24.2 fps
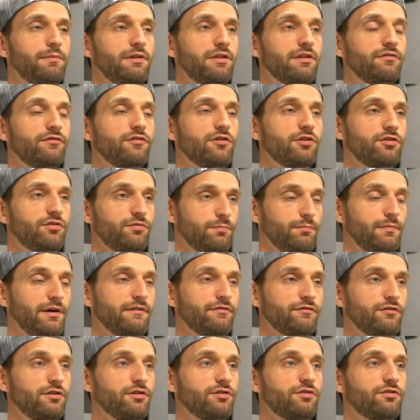mean, my
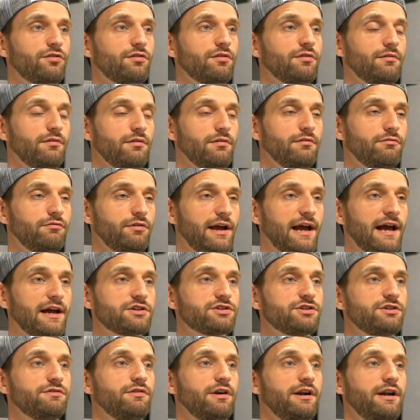first
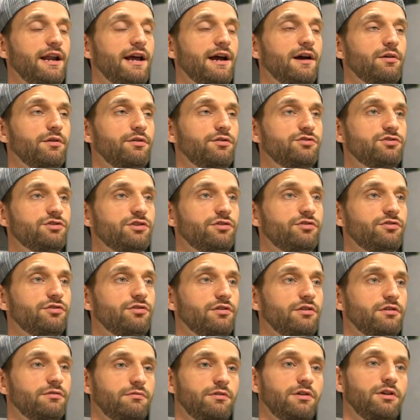reaction right now is just,
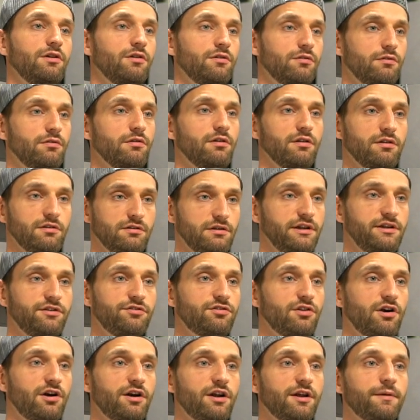you know, a lean
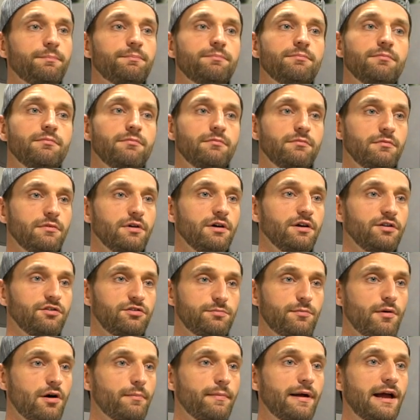startup,
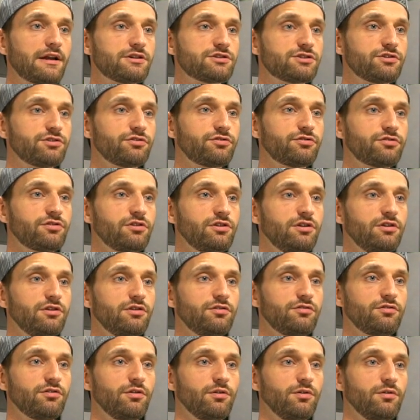small batches.
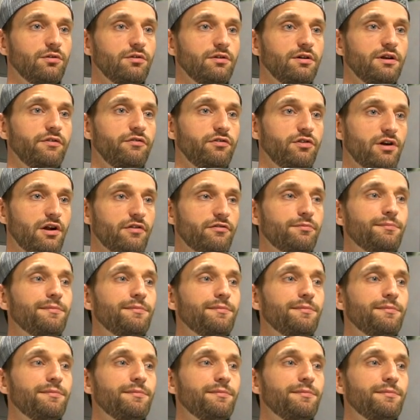So if you're not